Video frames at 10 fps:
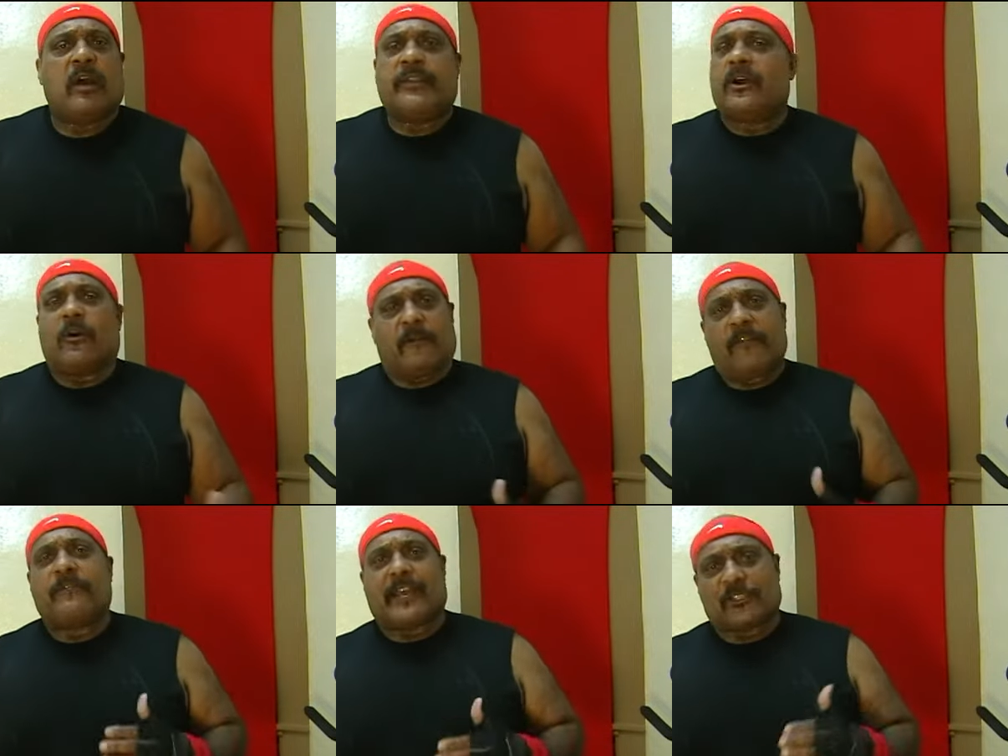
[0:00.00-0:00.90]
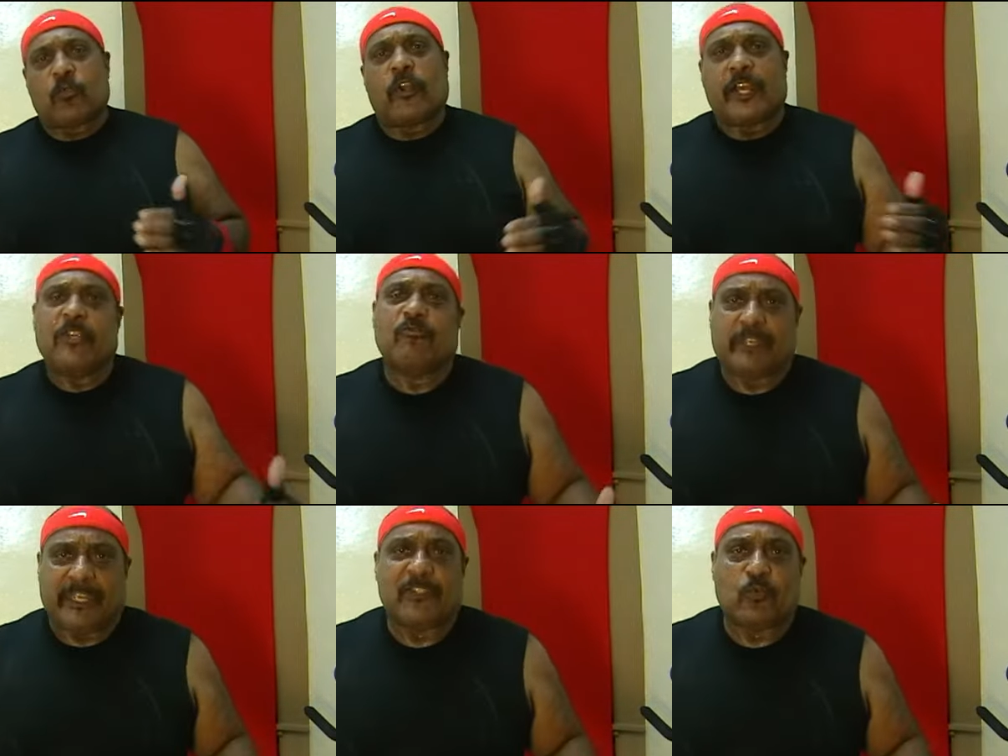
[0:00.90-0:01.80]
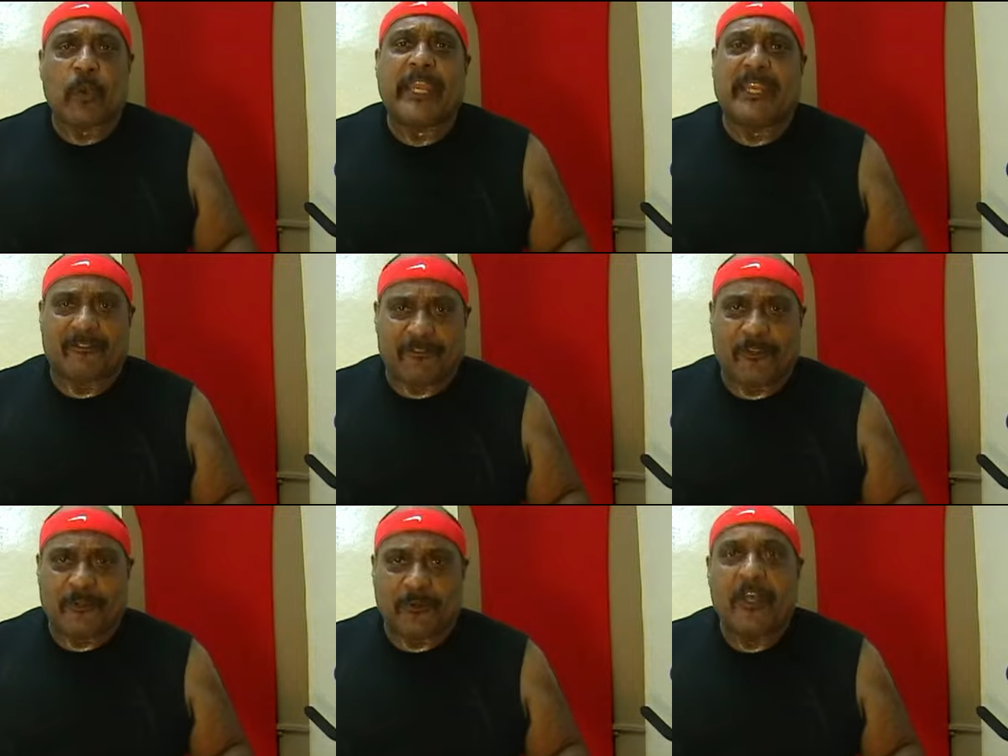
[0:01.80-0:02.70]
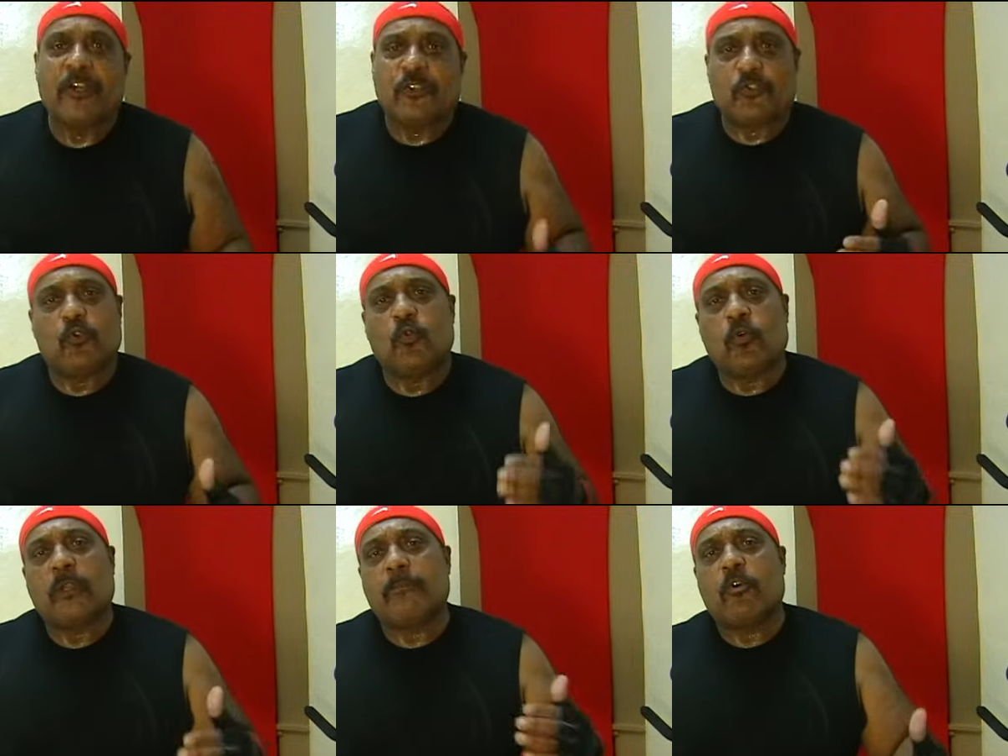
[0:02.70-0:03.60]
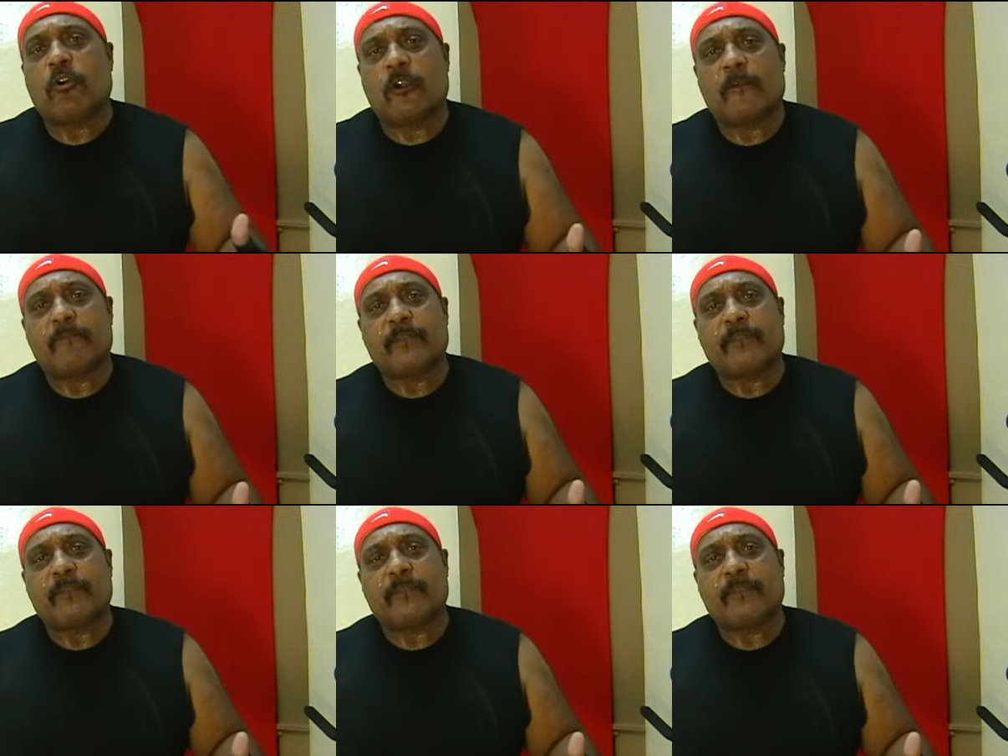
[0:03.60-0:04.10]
No, that's where injury is waiting for you, to do one more